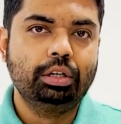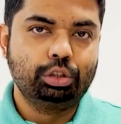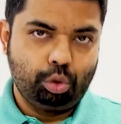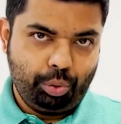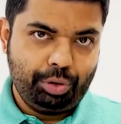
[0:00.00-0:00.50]

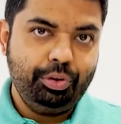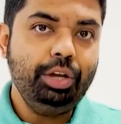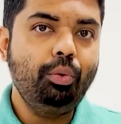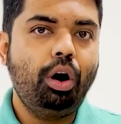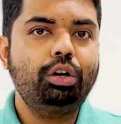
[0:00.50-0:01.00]
So when we
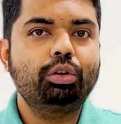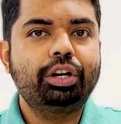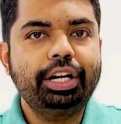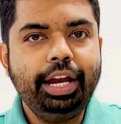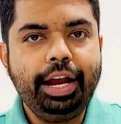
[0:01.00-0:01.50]
want to
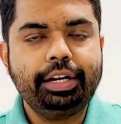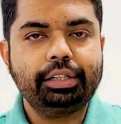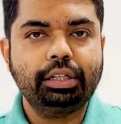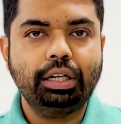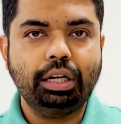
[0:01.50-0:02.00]
create
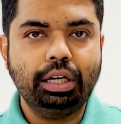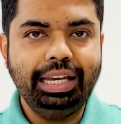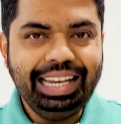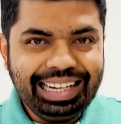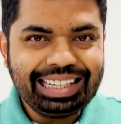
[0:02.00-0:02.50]

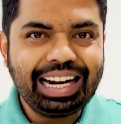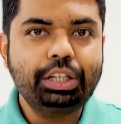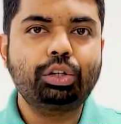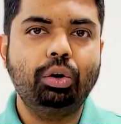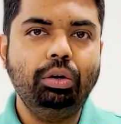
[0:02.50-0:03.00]
in
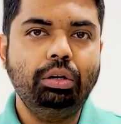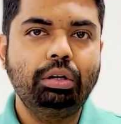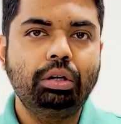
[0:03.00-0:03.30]
control,